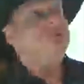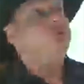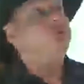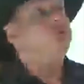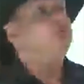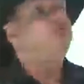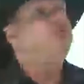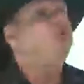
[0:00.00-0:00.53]

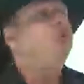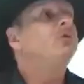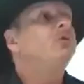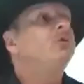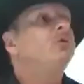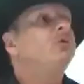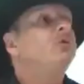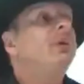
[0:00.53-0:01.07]
Do
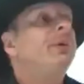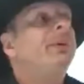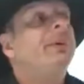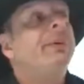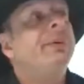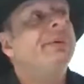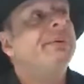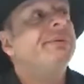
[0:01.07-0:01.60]
you
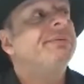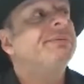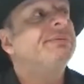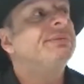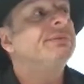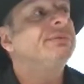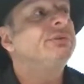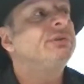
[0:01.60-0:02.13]

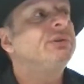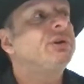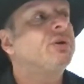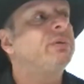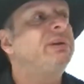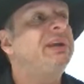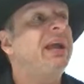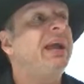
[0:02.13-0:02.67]

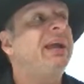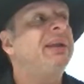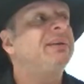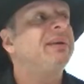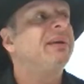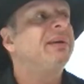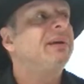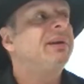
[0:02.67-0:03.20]

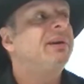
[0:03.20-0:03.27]
create